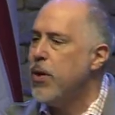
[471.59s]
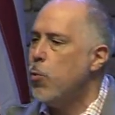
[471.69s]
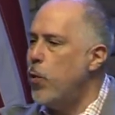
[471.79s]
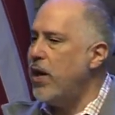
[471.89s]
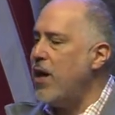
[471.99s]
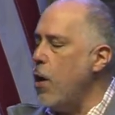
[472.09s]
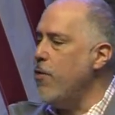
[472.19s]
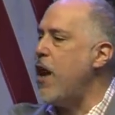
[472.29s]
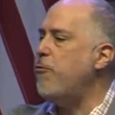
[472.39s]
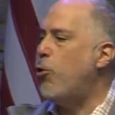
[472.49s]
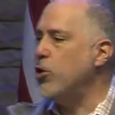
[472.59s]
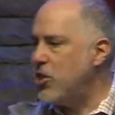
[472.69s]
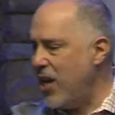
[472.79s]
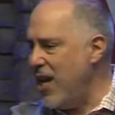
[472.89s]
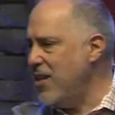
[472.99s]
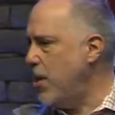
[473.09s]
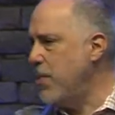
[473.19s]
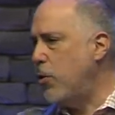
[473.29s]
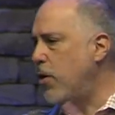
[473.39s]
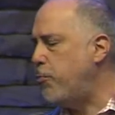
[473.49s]
We hear that voice in the
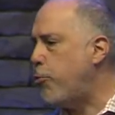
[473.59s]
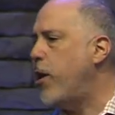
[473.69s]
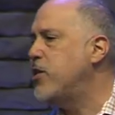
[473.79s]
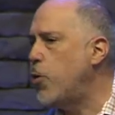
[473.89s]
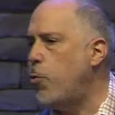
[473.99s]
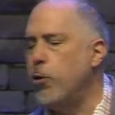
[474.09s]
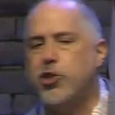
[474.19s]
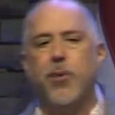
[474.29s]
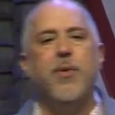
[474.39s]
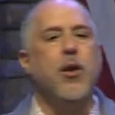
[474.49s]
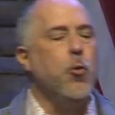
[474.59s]
middle of praise and worship.